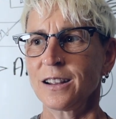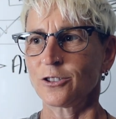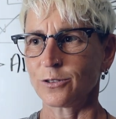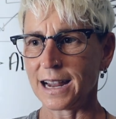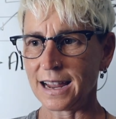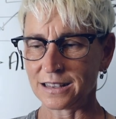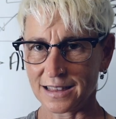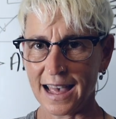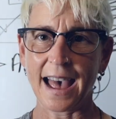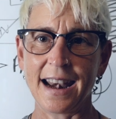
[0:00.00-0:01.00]
creates
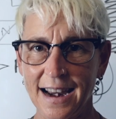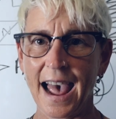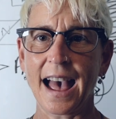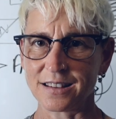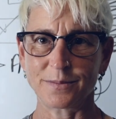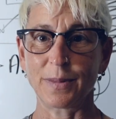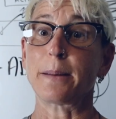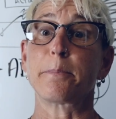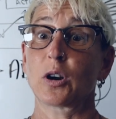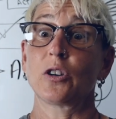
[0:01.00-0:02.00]
that as
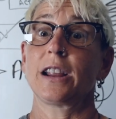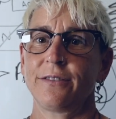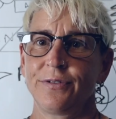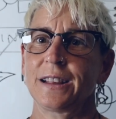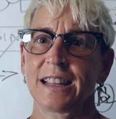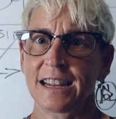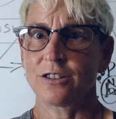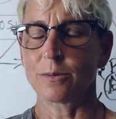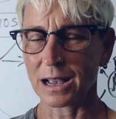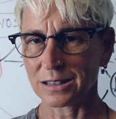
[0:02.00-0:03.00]
like burning feeling in
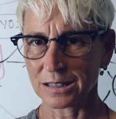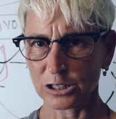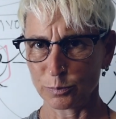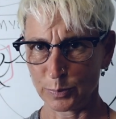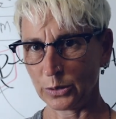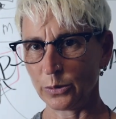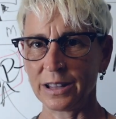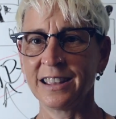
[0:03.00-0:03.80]
your muscles, boo,